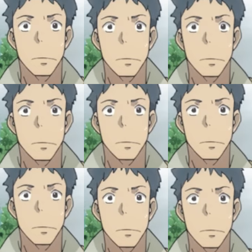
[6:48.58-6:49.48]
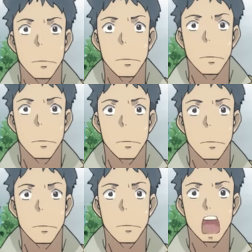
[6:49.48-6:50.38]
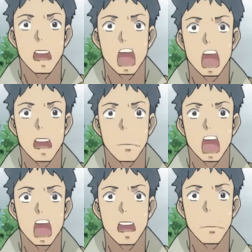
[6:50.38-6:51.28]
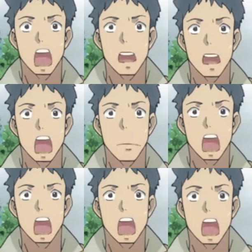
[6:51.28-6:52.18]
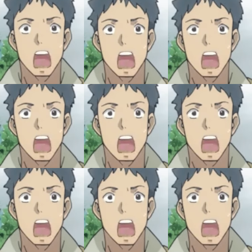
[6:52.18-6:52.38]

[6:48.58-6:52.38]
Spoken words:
with his Filiol, which would end up becoming Philo,